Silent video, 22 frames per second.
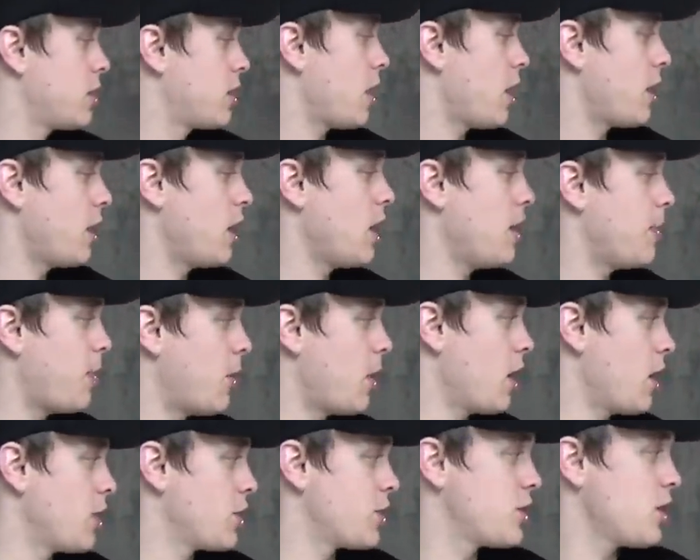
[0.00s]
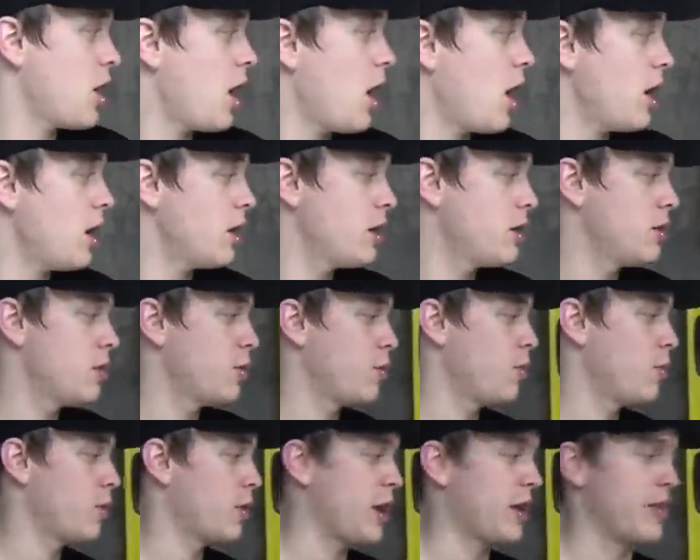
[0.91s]
cut it up on our saw.
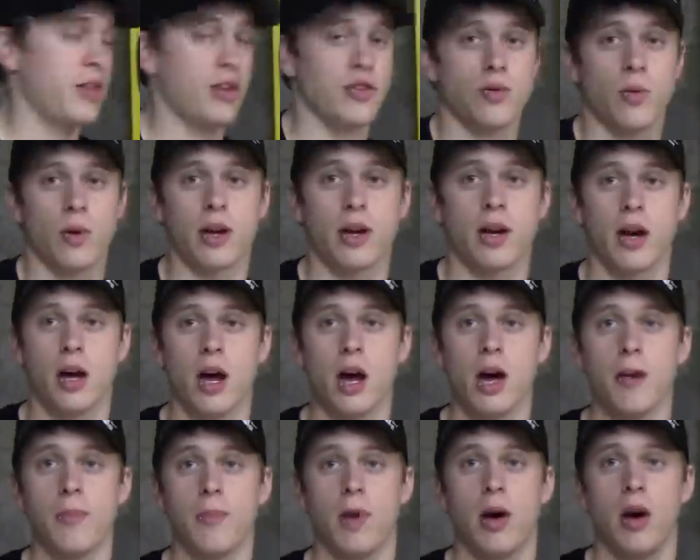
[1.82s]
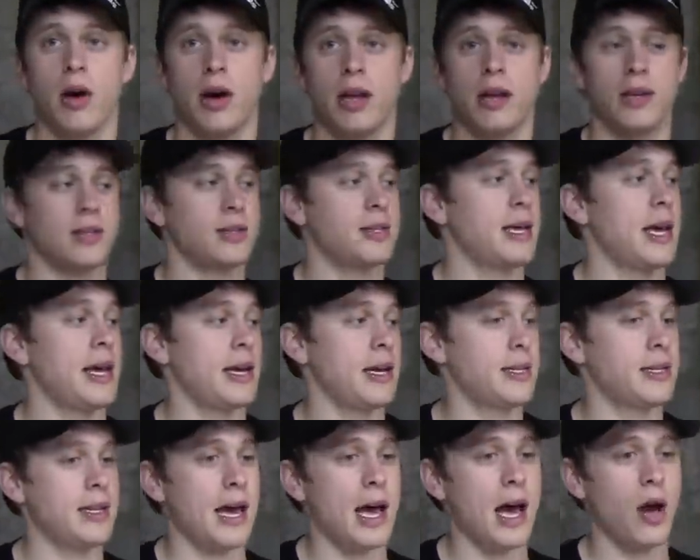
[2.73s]
Get this one cut up, I'll get it
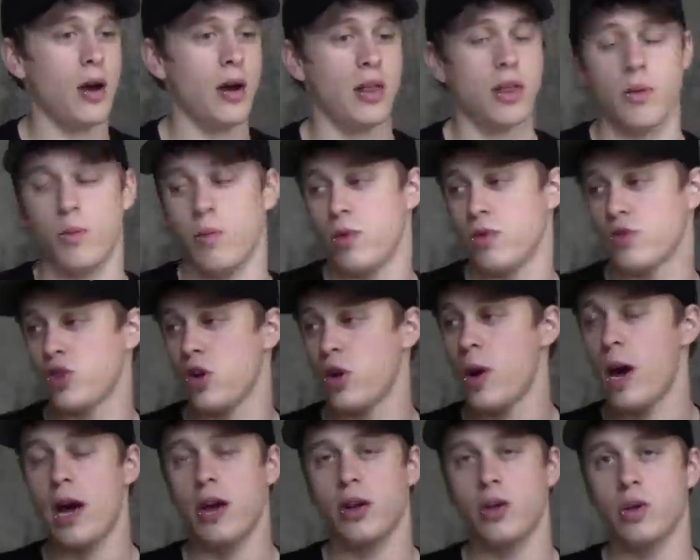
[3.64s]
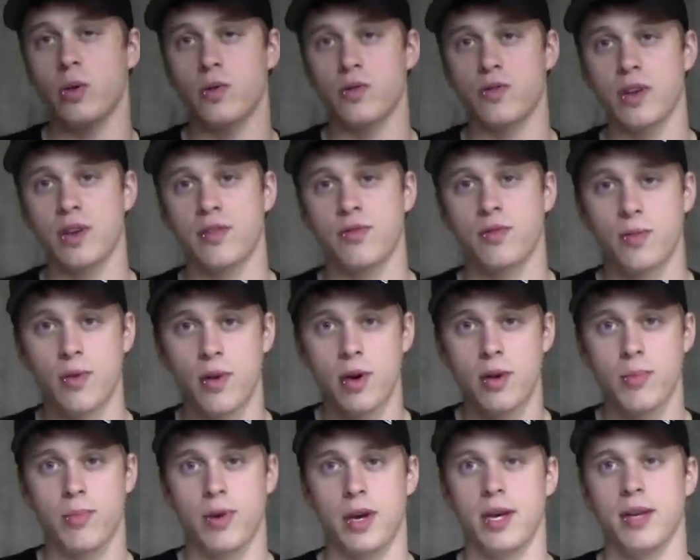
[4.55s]
sanded down, and then we'll show you how to use this
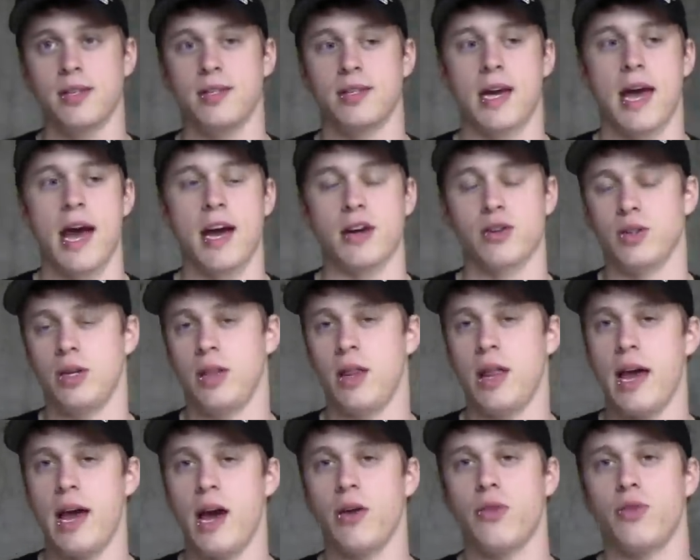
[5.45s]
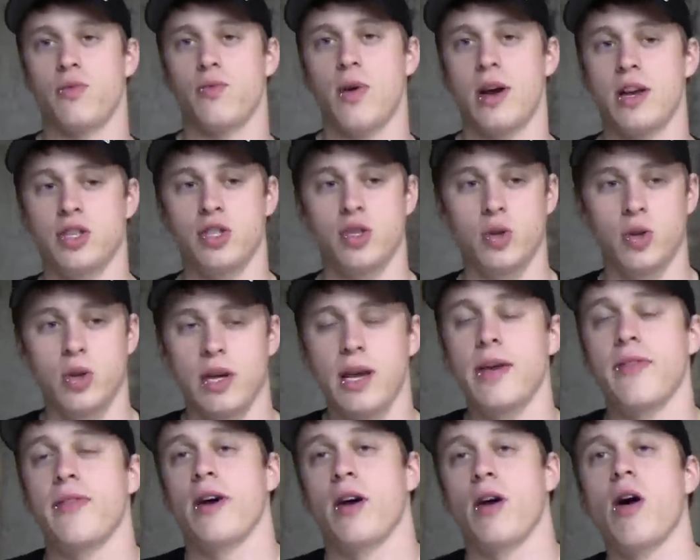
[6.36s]
piece to actually lay out the rest so you can
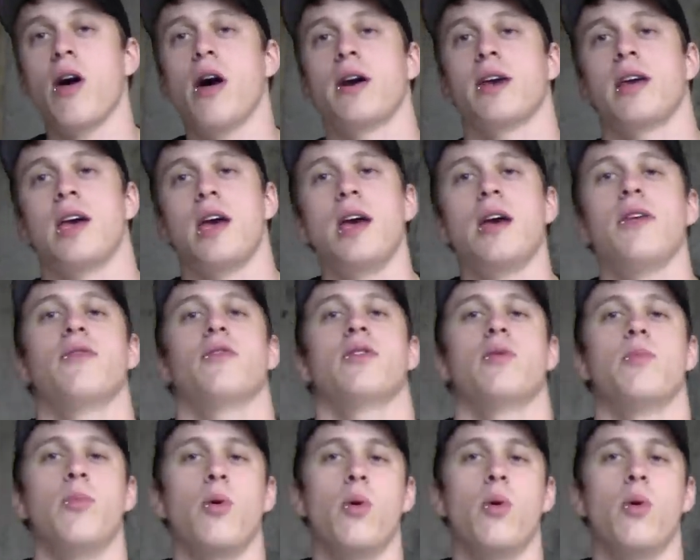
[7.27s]
get that concave in the